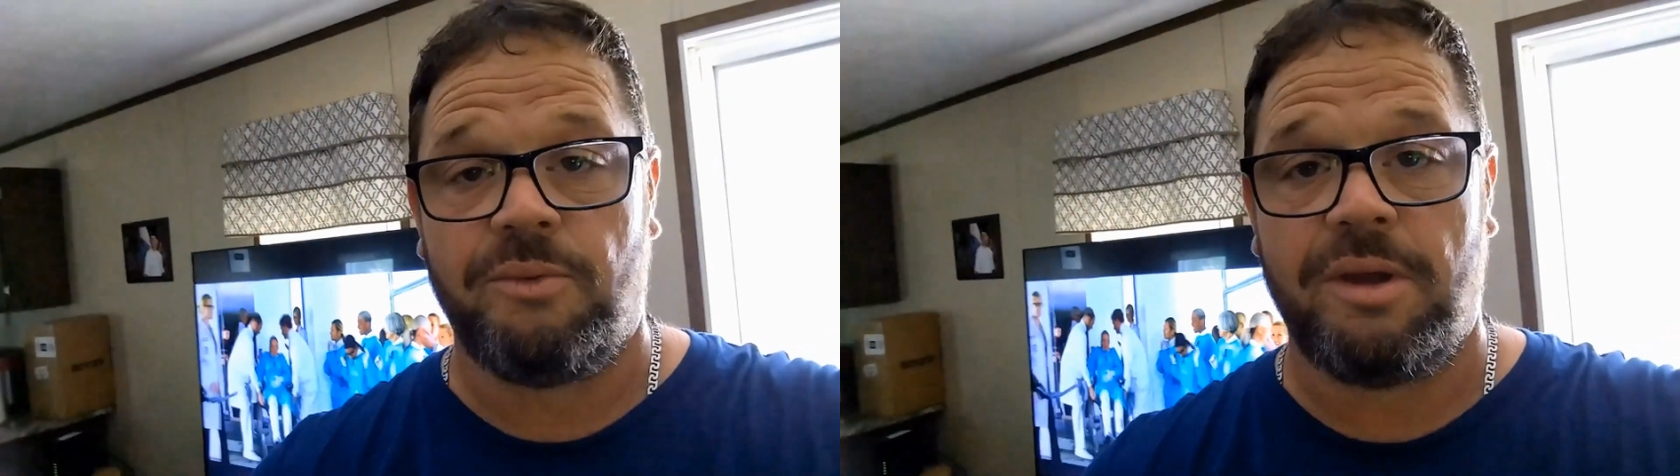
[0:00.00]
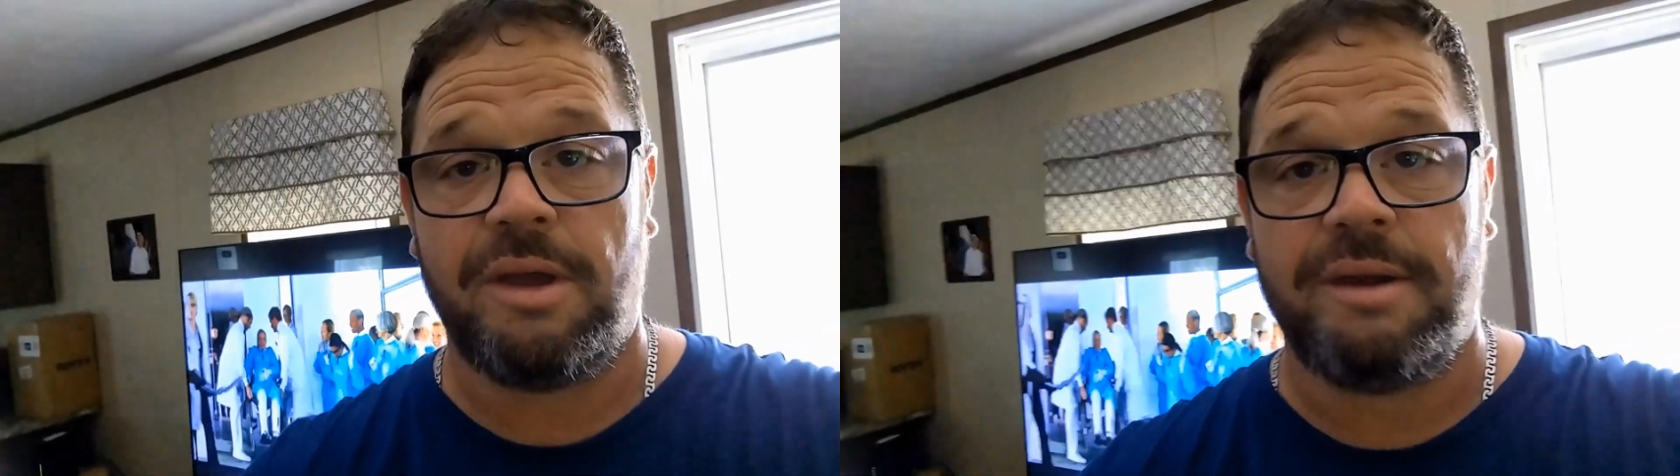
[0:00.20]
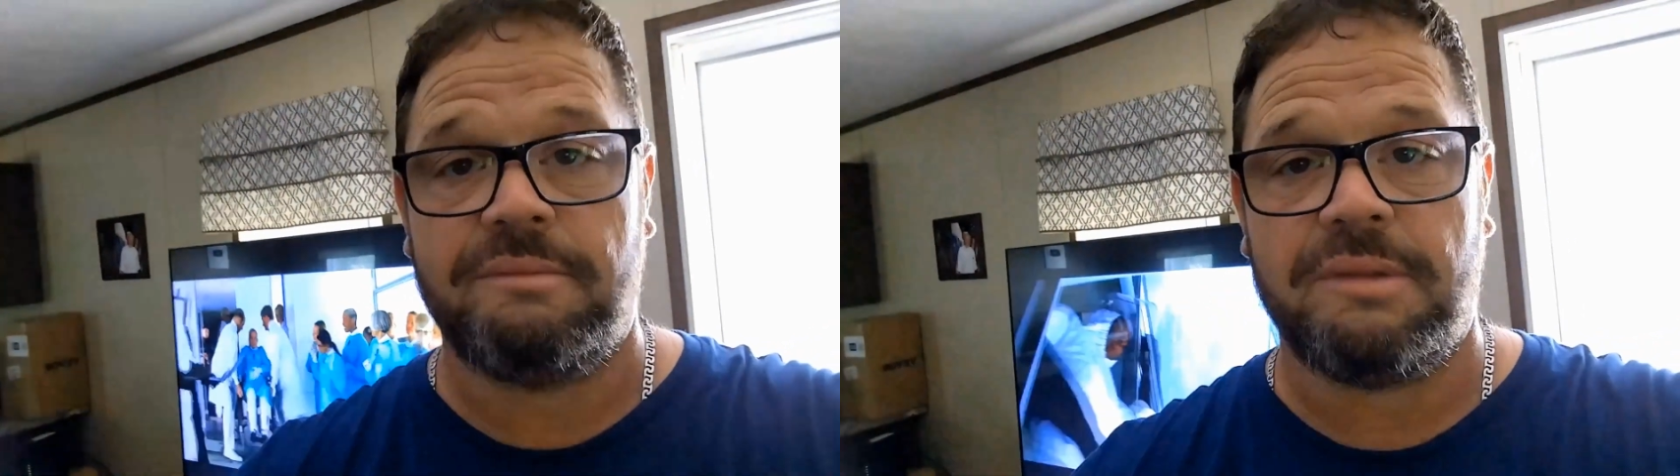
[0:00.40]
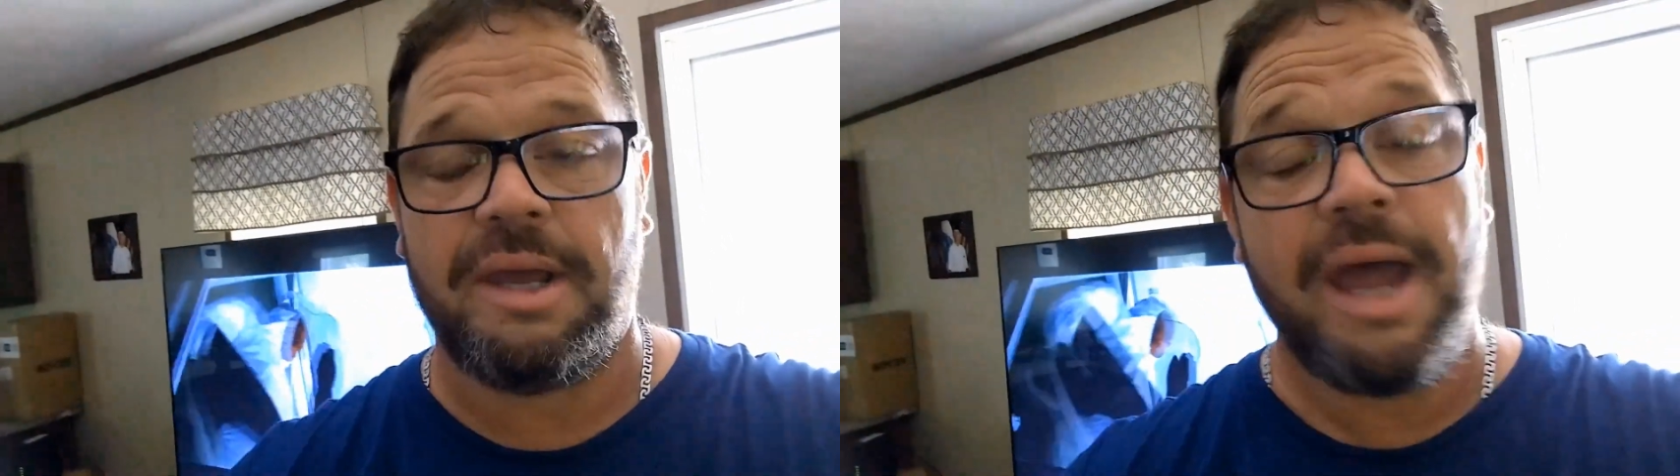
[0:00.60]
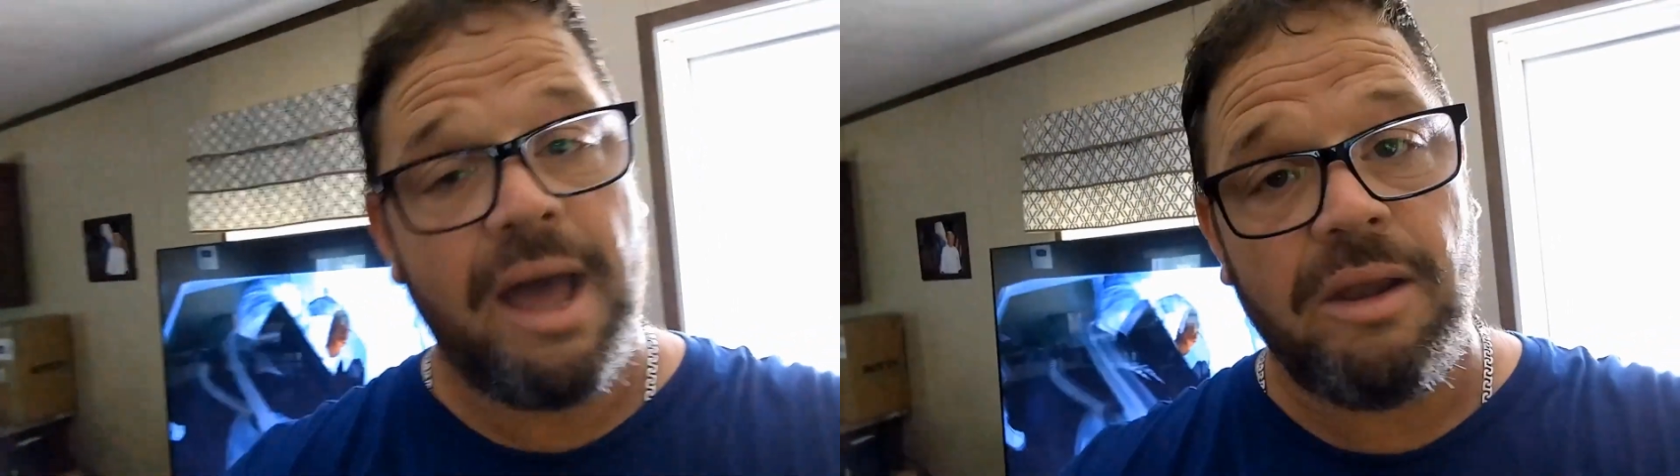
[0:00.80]
run
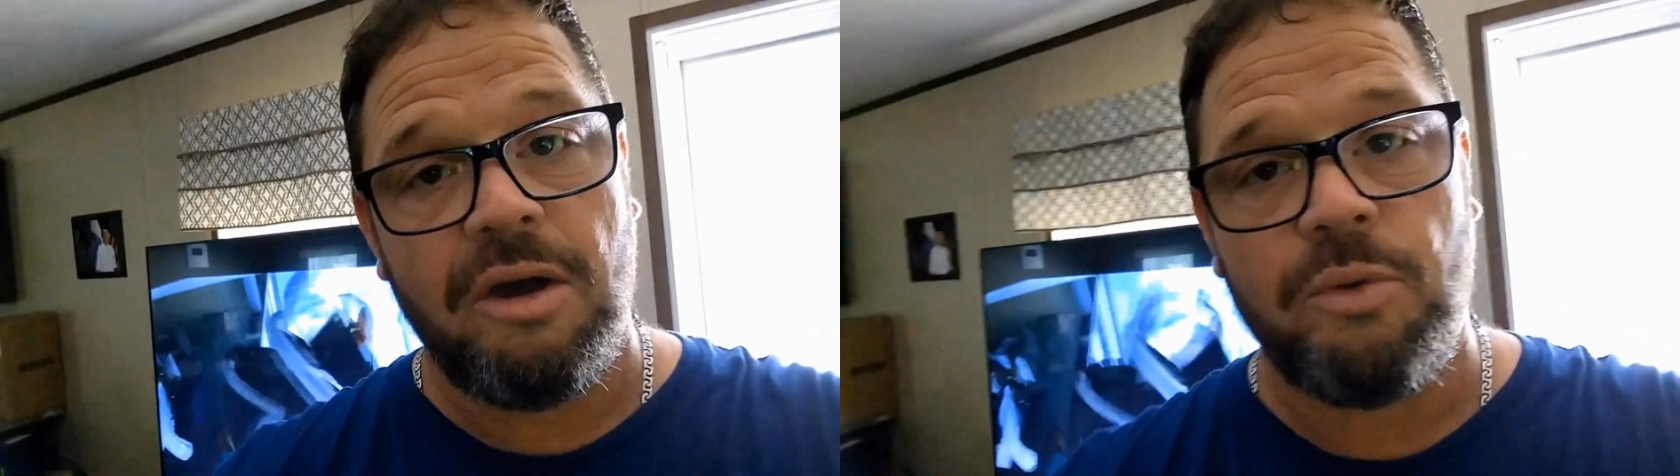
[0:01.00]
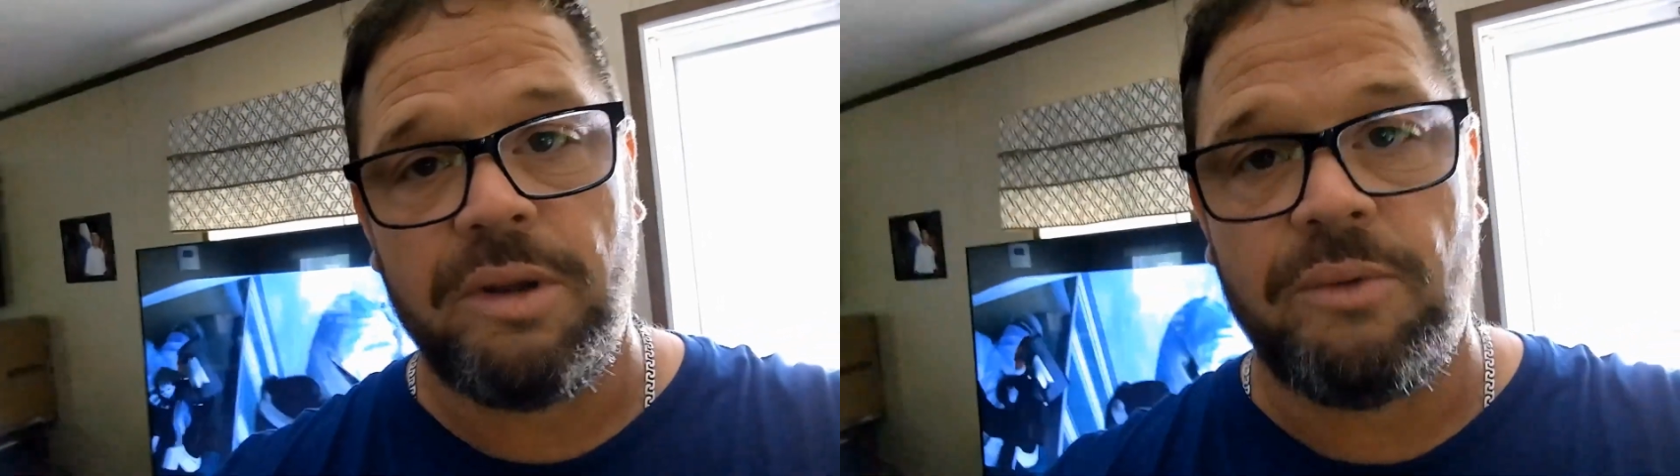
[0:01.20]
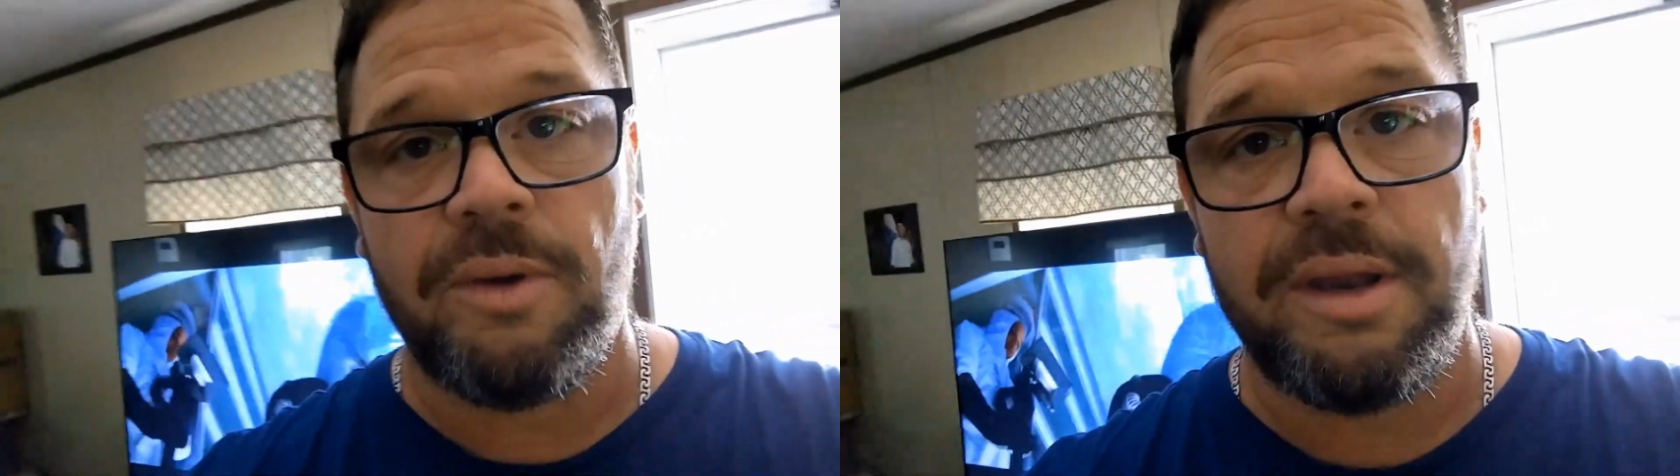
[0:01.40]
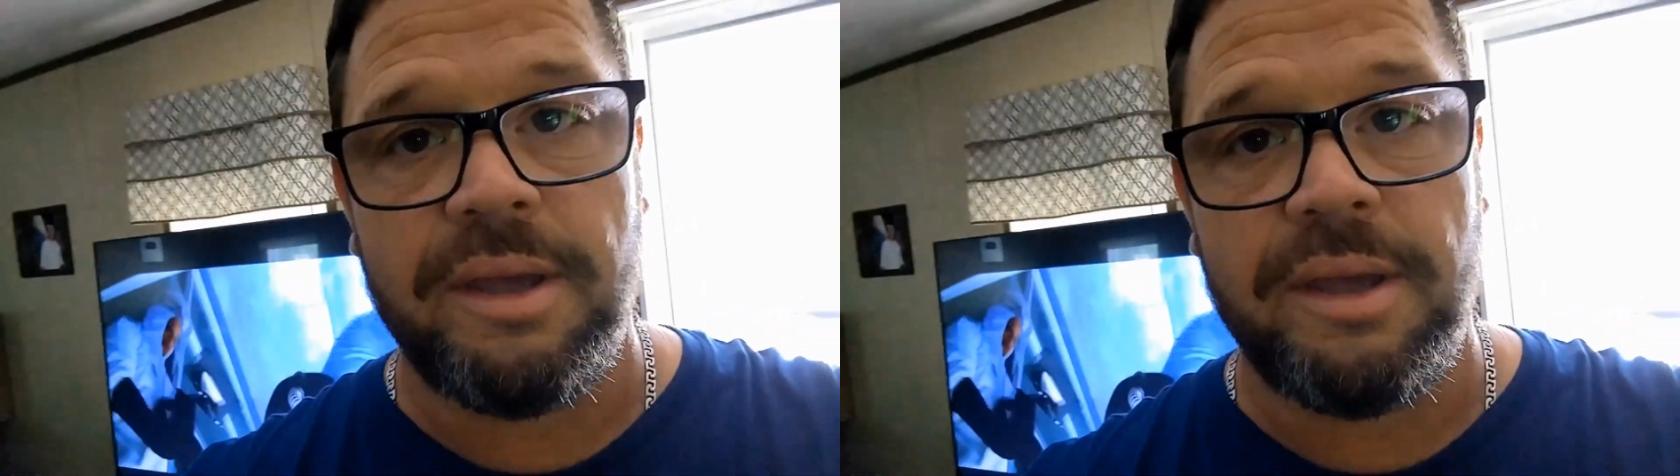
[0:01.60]
and how long will it run